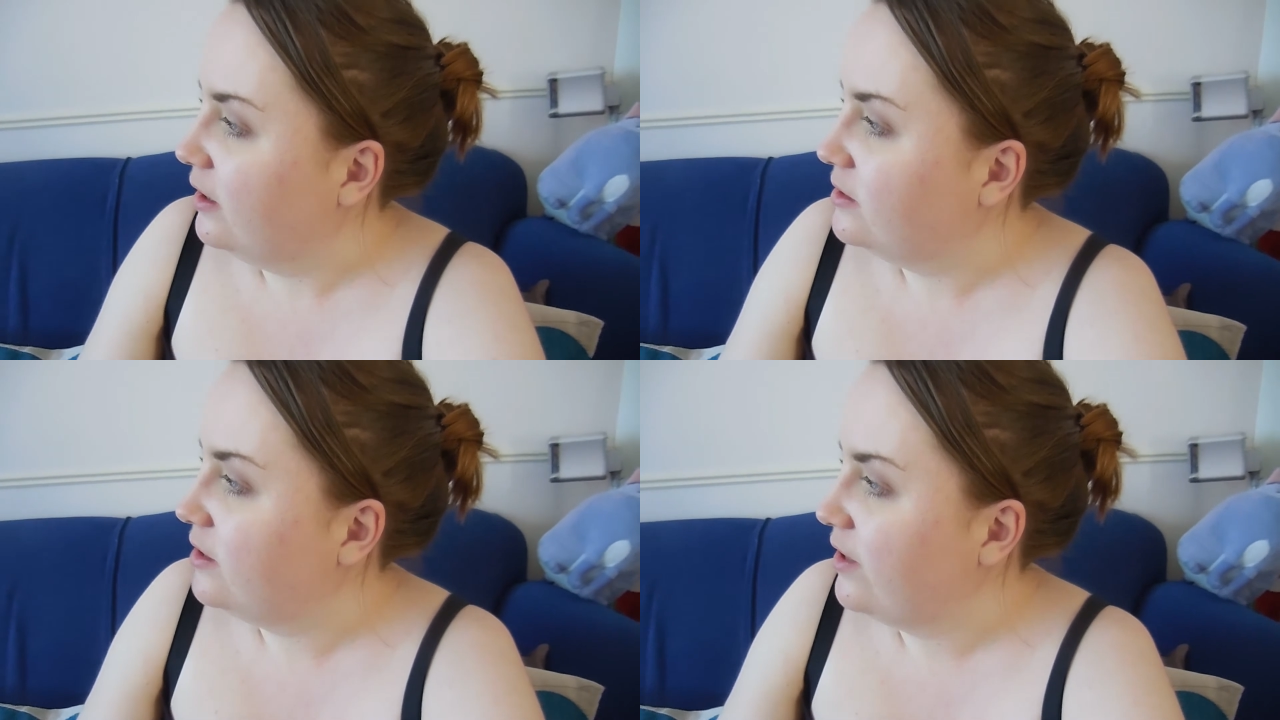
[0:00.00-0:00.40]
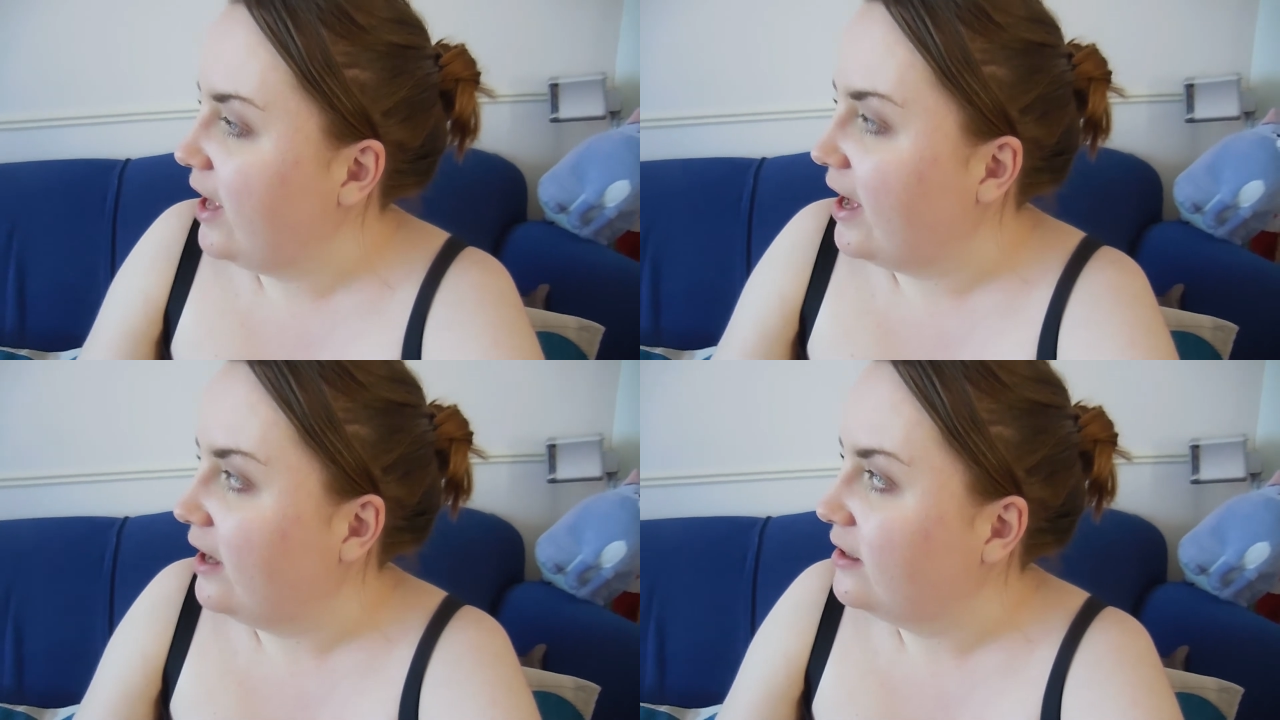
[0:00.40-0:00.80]
So
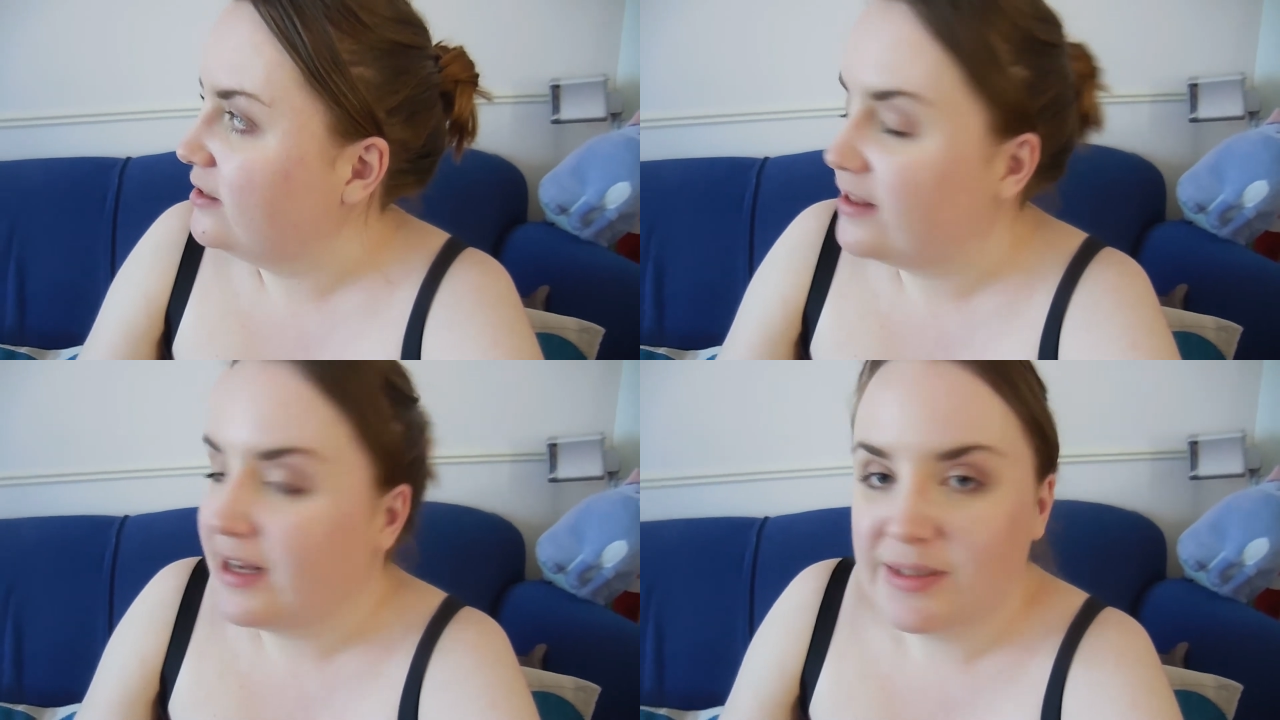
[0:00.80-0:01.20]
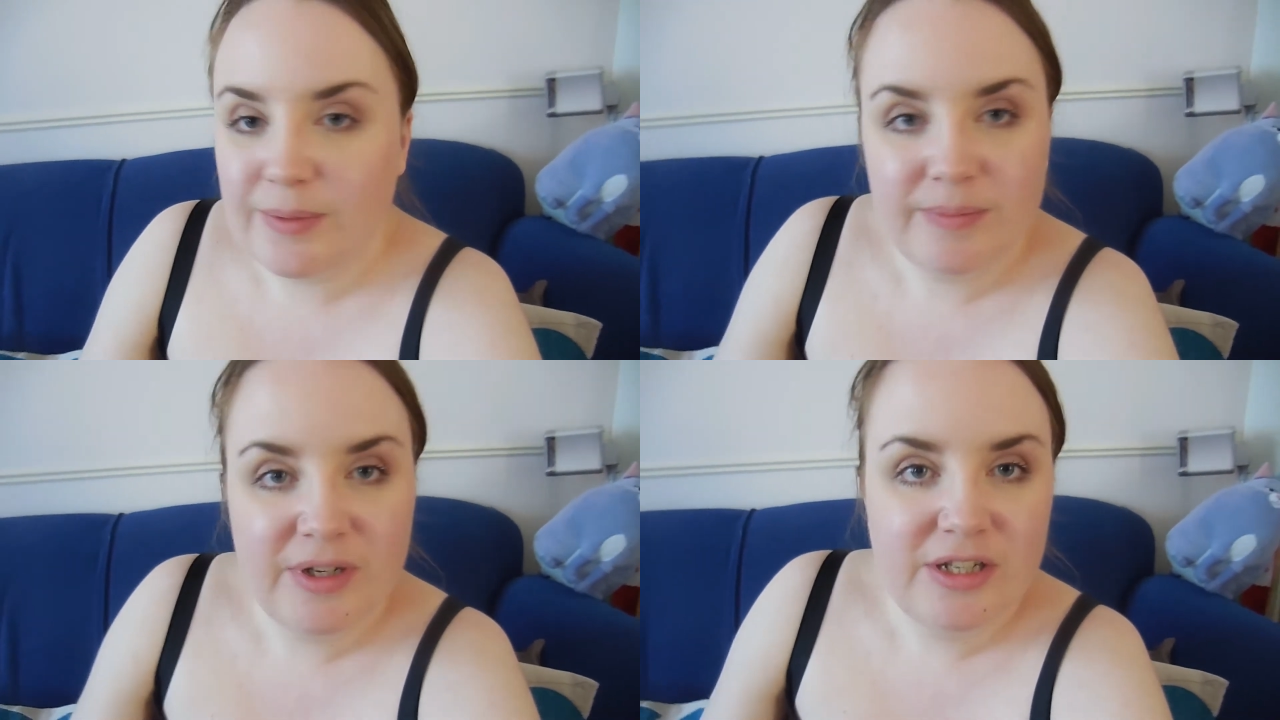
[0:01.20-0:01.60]
yeah, so that's
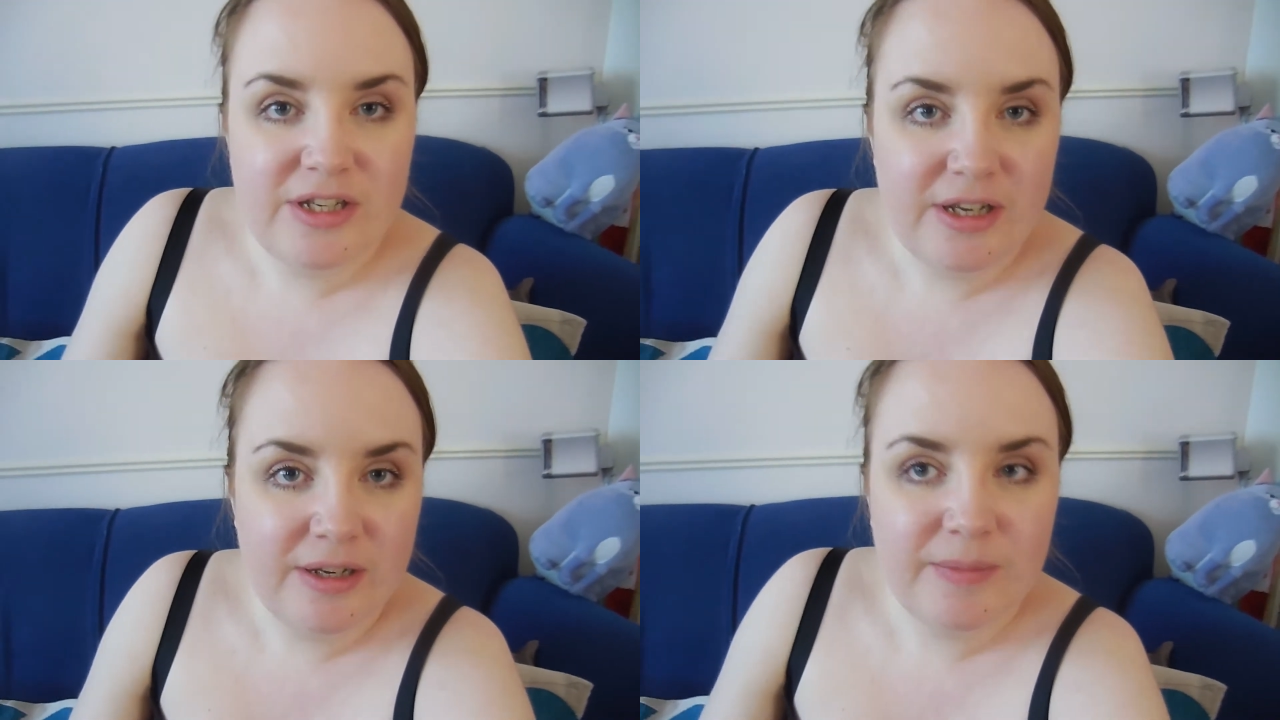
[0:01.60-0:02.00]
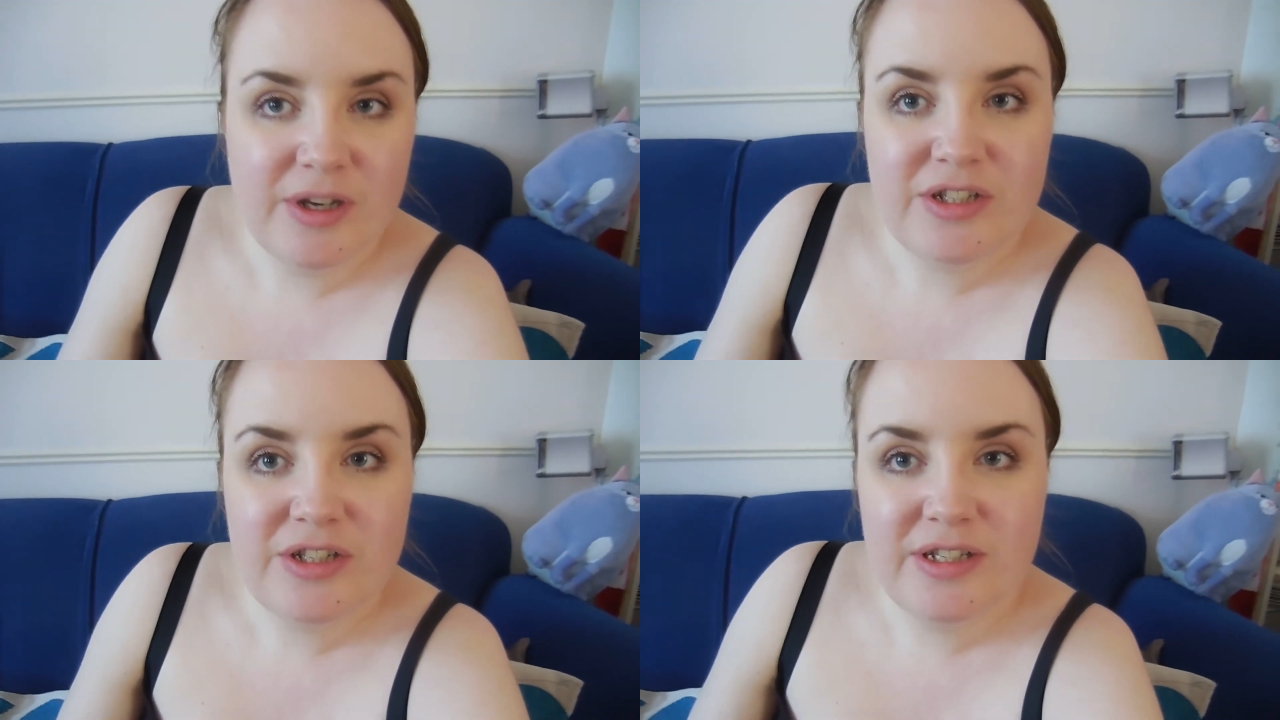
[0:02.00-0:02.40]
what I'm going to do. I'm
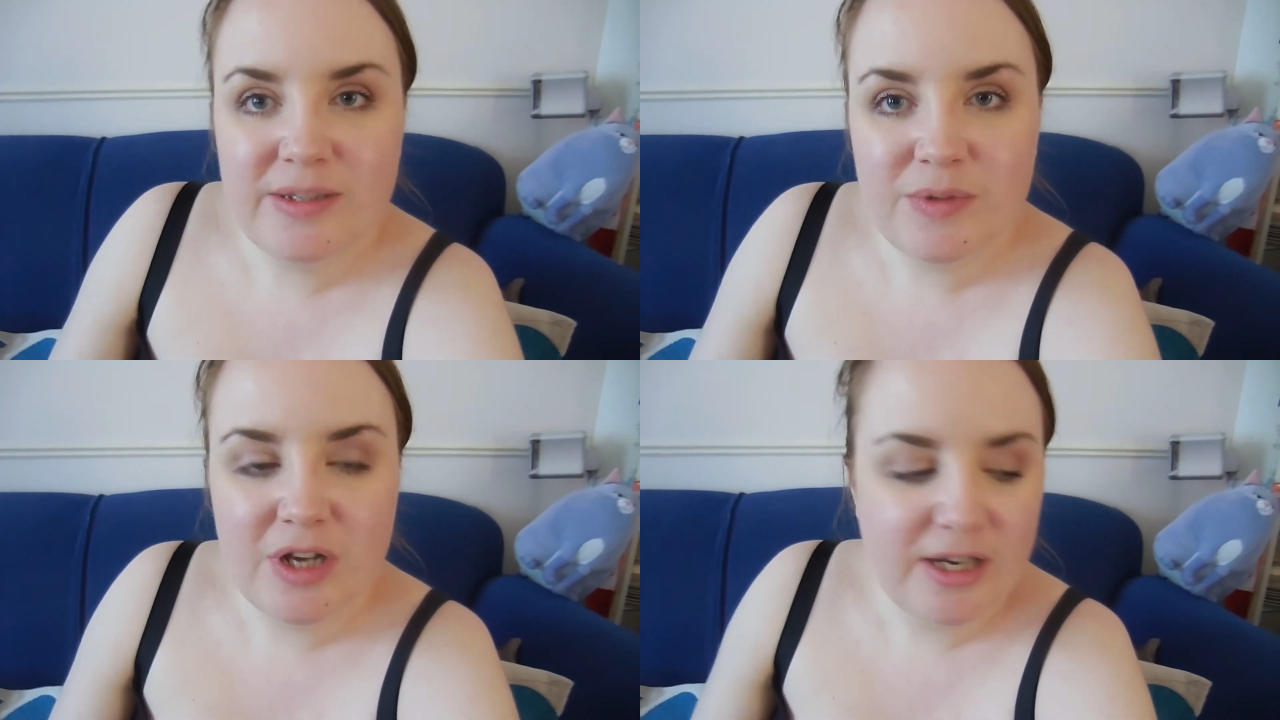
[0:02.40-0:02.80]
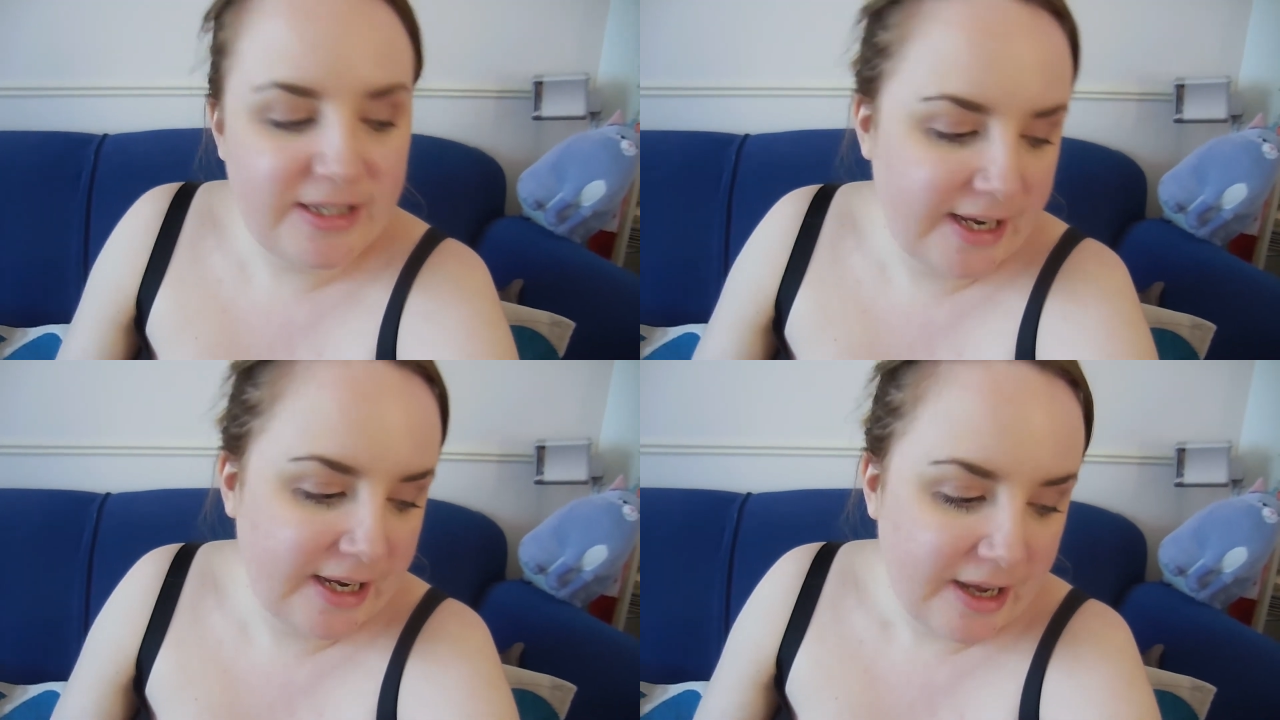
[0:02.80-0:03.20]
going to do some
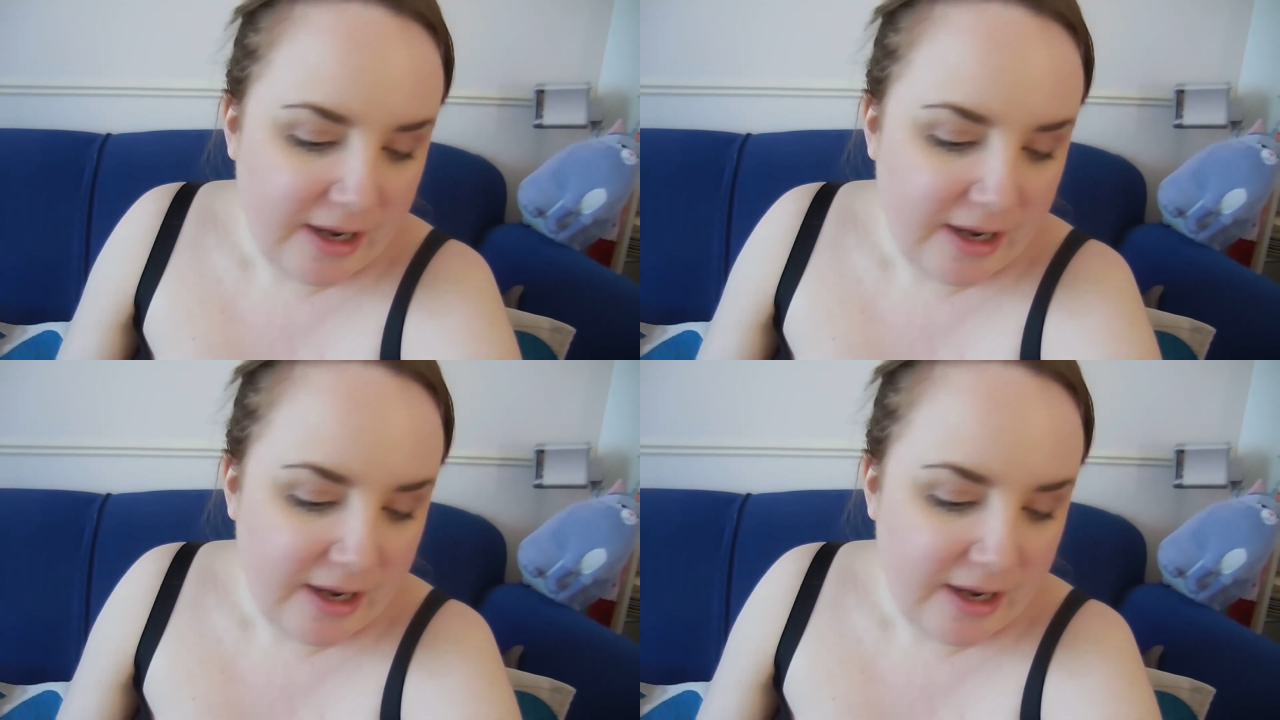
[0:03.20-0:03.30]
tidying.